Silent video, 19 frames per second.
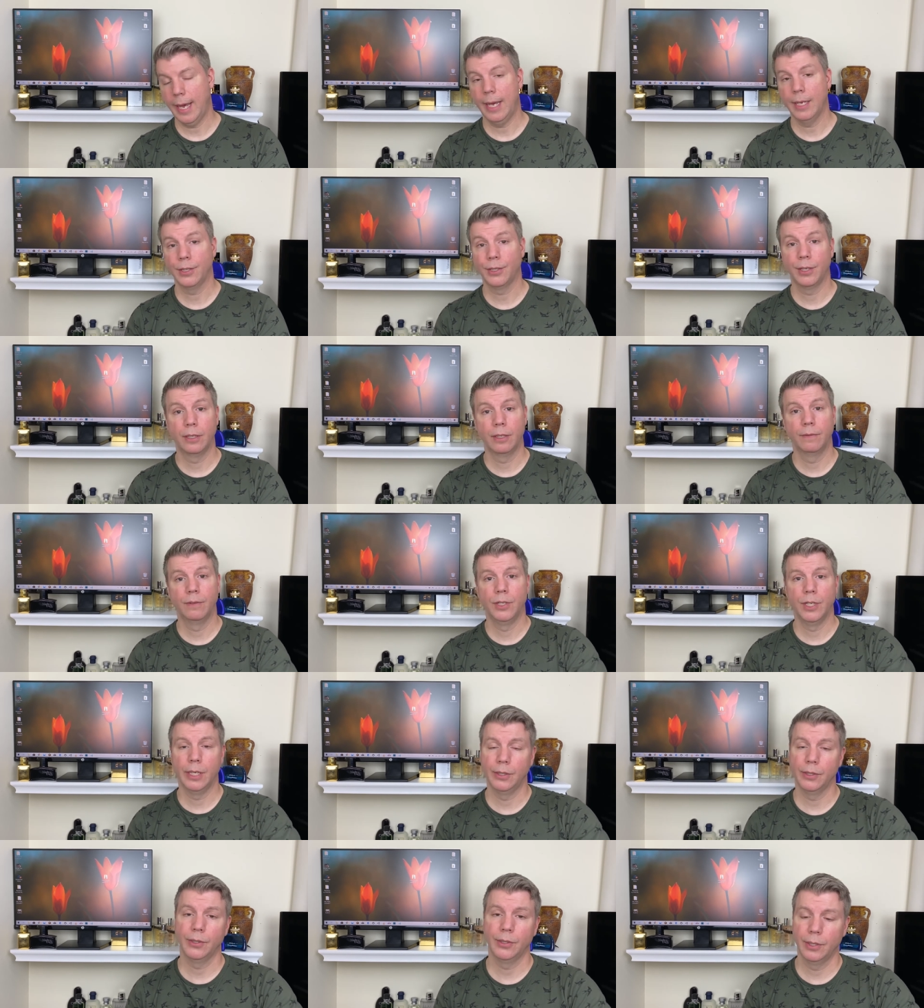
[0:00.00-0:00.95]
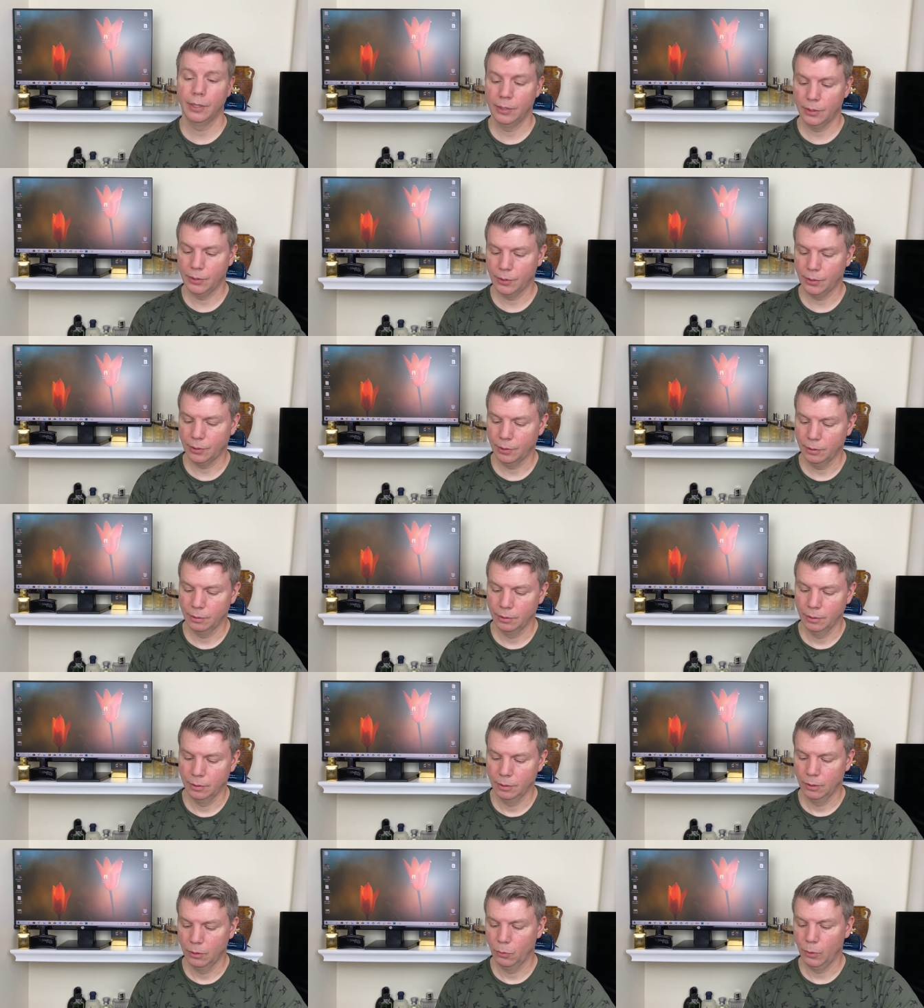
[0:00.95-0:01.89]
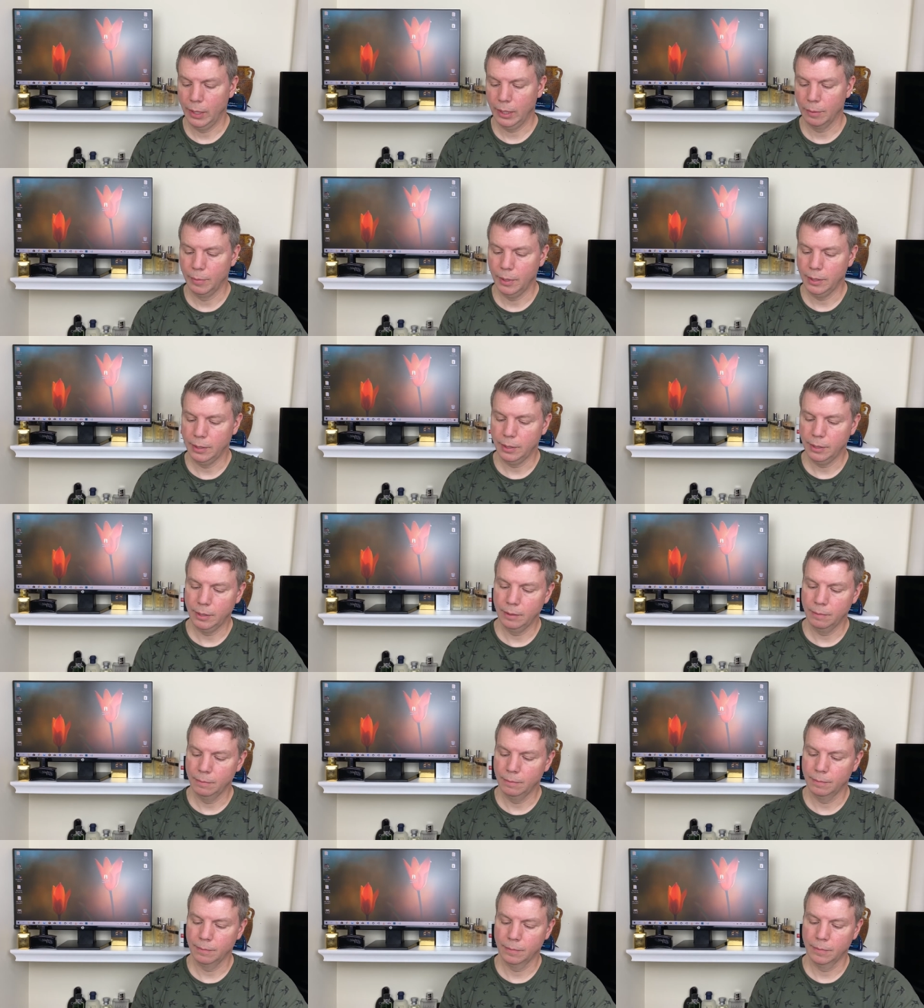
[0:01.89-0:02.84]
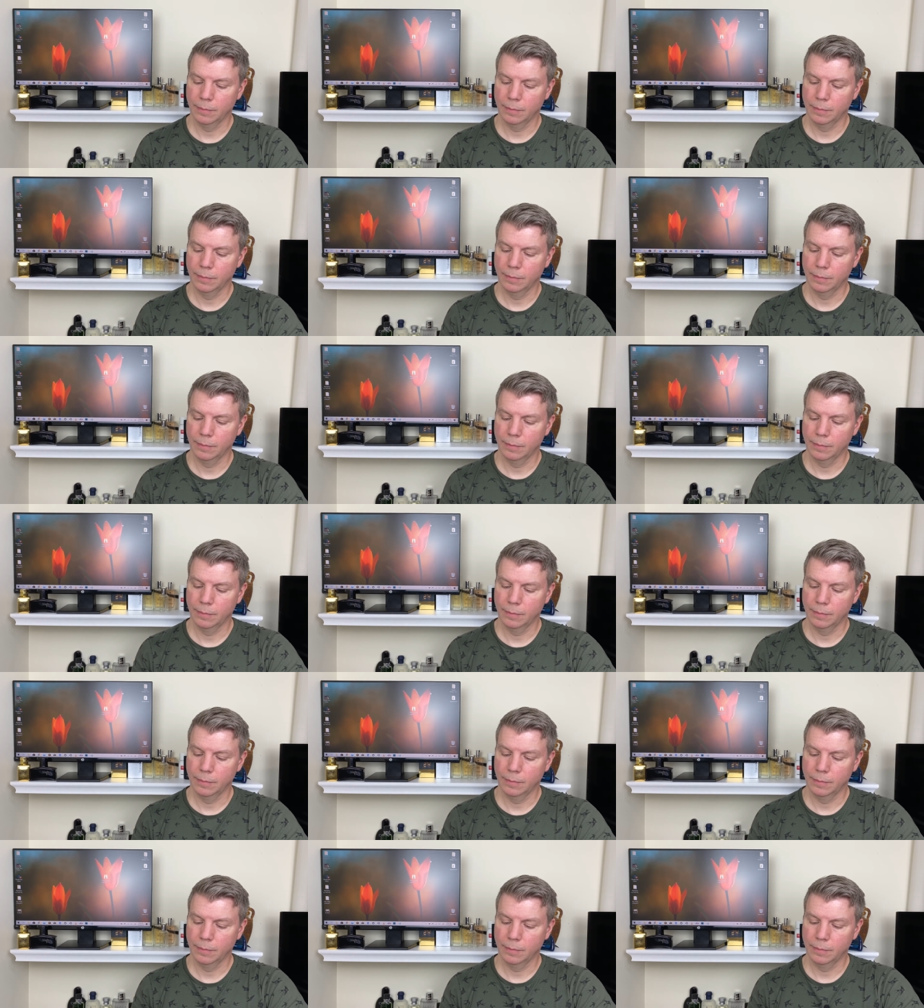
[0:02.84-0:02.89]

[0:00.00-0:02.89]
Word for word: Ashton of Gents Scents recommended them